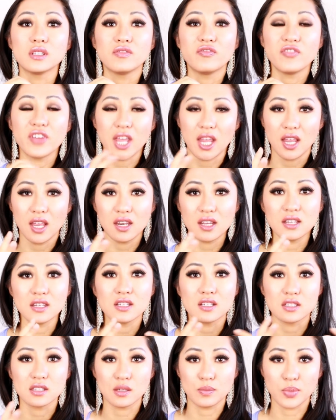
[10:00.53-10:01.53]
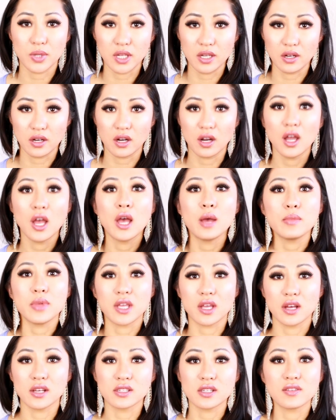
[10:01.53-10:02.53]
fade and disappear
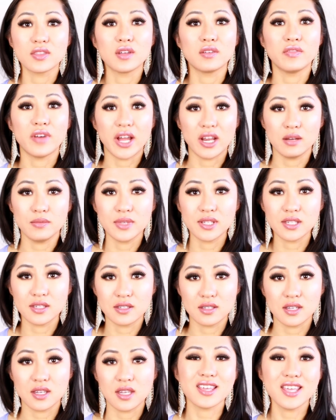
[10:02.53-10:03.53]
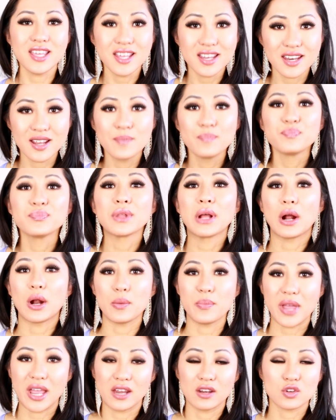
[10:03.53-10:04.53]
because of the vitamin C in our
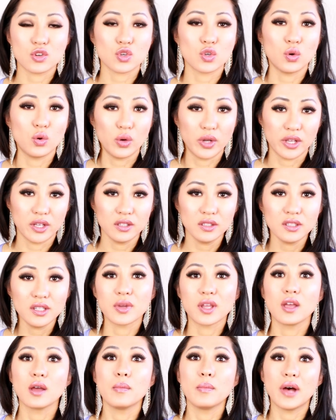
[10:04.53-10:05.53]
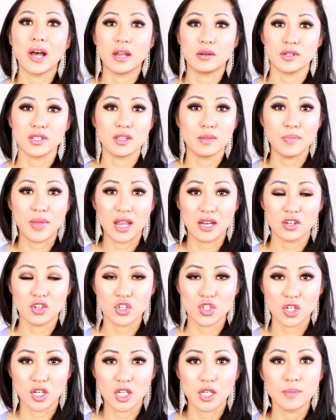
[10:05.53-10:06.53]
Banish oil combined with the
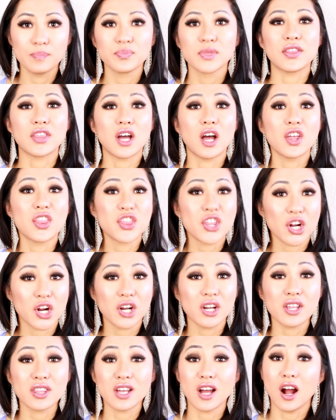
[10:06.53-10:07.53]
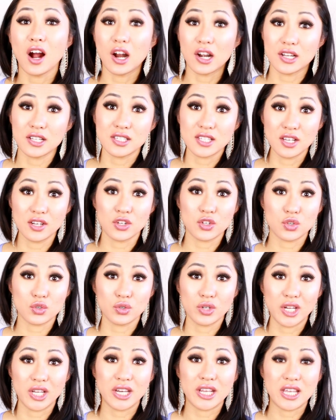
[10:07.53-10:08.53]
Banisher. Now the third and the hardest thing to
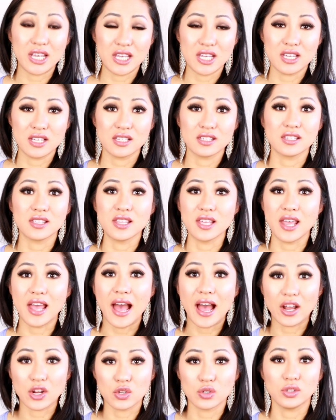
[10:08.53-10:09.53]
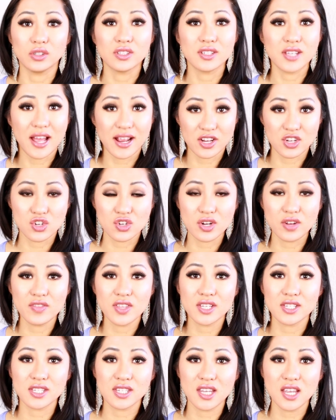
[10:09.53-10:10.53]
treat is the actual texture of the
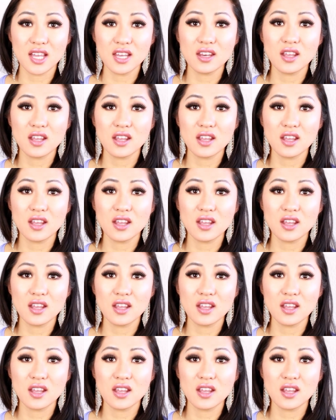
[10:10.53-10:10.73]
skin,